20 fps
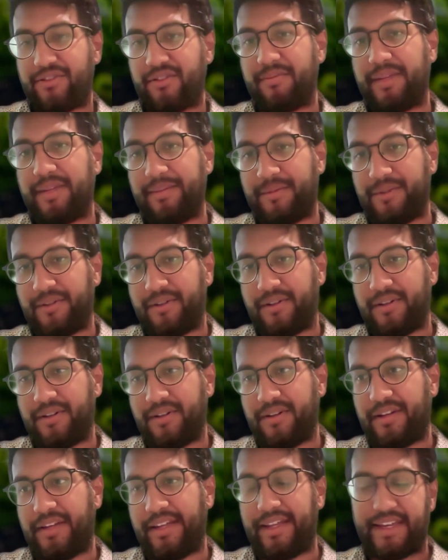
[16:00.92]
make sure people
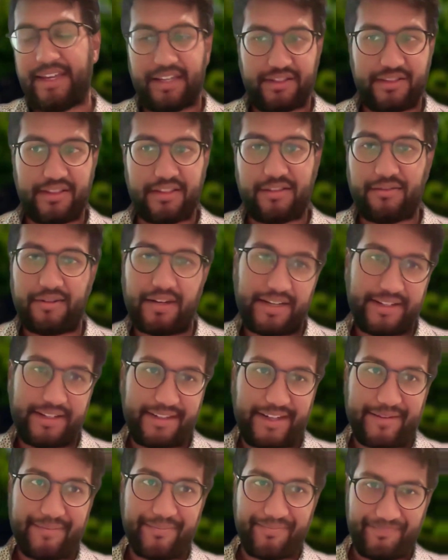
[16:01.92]
are engaged at the
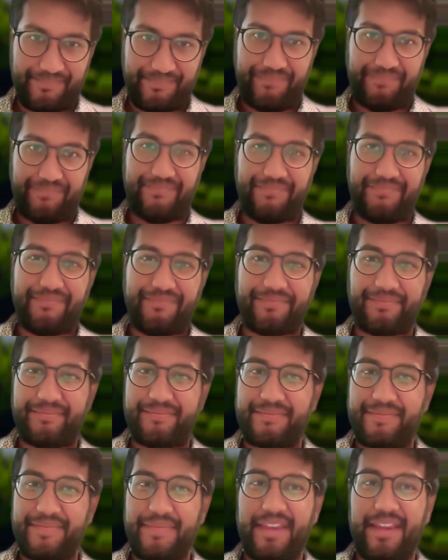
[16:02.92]
right time?
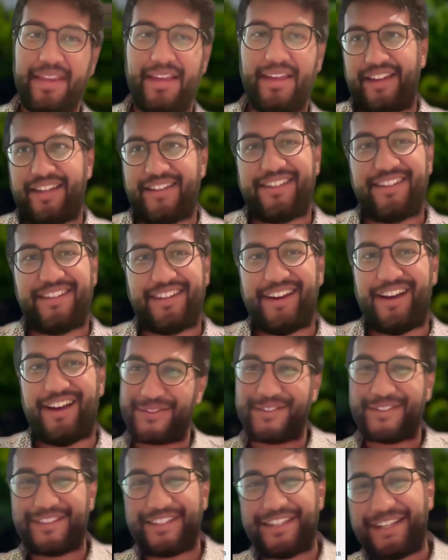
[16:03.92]
All right.
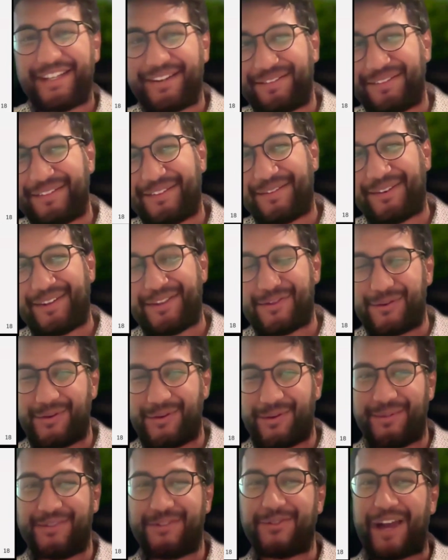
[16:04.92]
Thanks for sitting with me
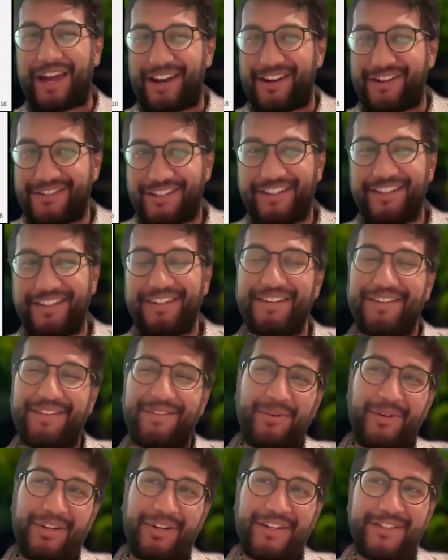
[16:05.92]
through strategy.
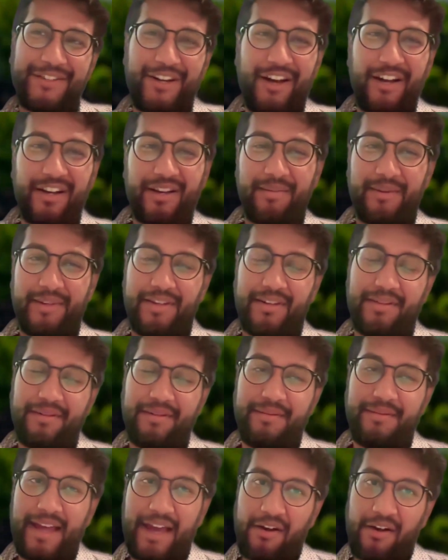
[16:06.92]
We're going to talk a bit
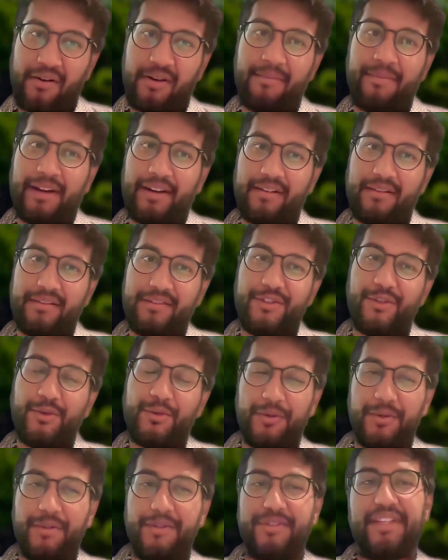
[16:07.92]
now about
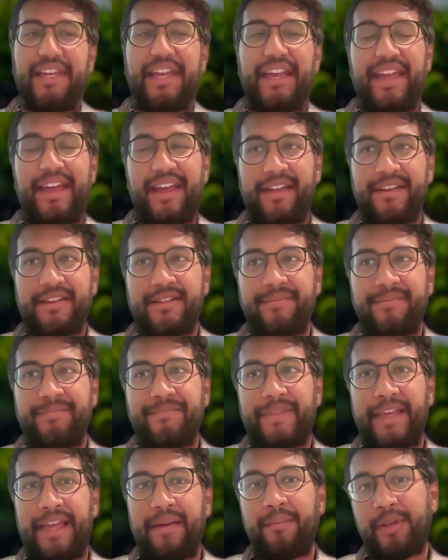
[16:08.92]
tools and
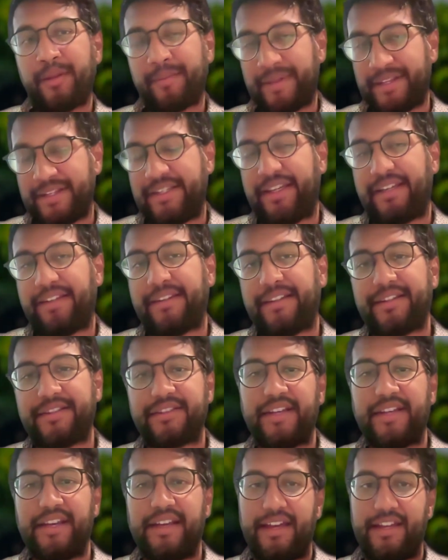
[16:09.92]
implementing
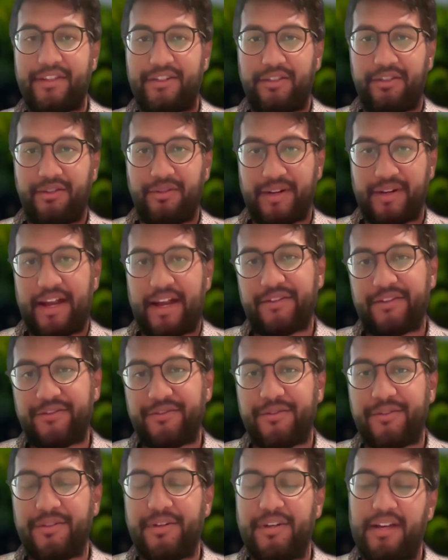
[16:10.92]
this into your
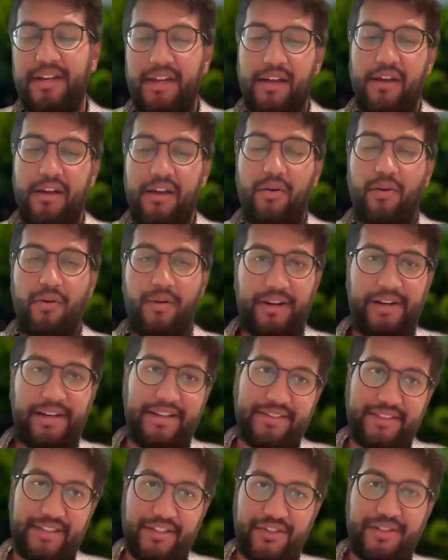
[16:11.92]
actual
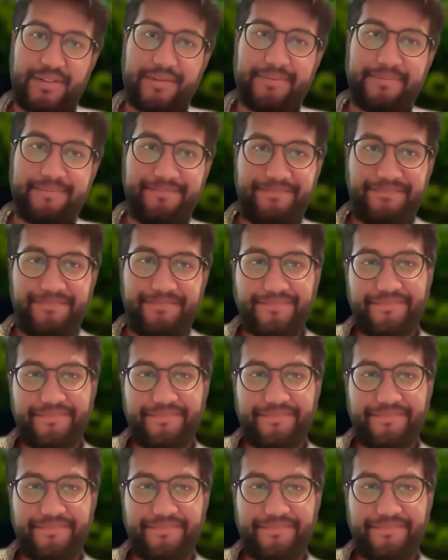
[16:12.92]
organization.